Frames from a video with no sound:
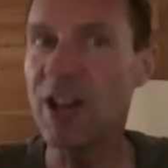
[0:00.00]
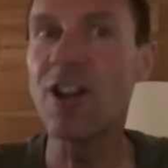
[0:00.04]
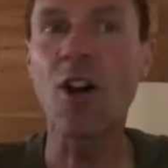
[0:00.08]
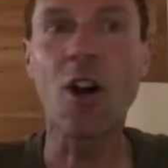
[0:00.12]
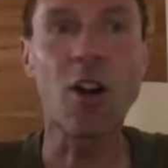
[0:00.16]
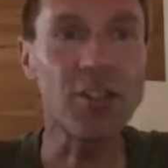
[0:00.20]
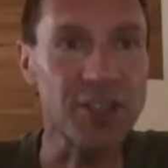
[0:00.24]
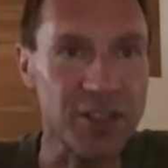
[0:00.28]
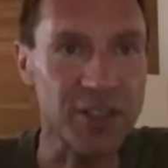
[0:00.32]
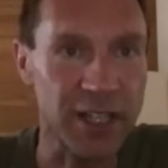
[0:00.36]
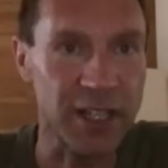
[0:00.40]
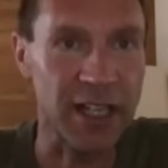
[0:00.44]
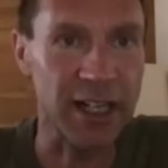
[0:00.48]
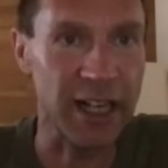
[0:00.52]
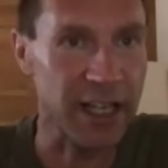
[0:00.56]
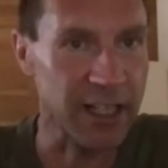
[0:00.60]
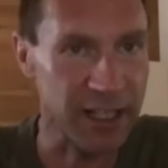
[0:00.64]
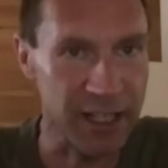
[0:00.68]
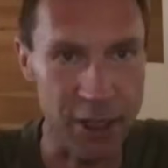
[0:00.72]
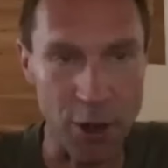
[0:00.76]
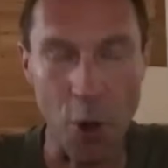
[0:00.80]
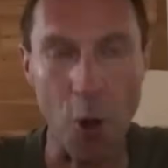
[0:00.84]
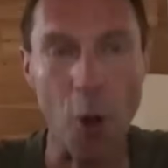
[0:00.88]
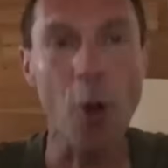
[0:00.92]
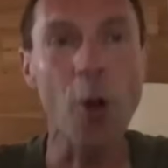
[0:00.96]
there, like he
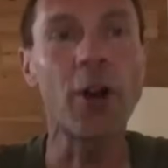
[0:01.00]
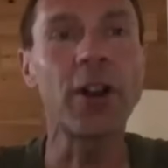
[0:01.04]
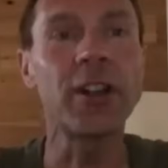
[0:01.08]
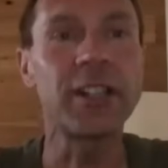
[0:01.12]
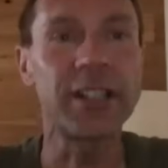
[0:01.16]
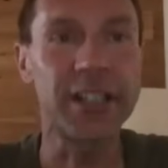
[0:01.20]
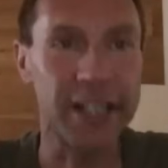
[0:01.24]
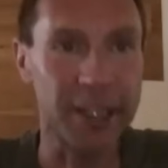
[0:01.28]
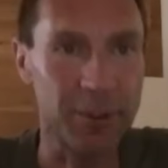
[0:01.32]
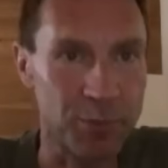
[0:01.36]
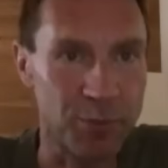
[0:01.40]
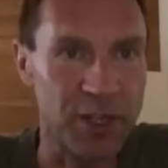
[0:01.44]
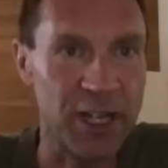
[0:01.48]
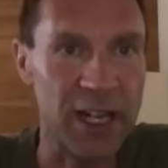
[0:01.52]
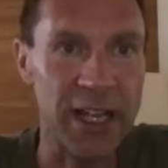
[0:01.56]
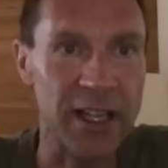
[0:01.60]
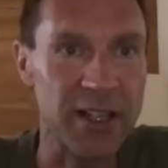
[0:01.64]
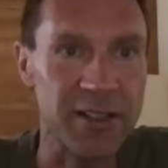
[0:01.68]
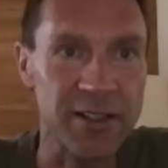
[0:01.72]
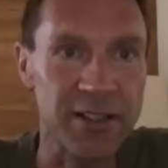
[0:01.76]
earned that place.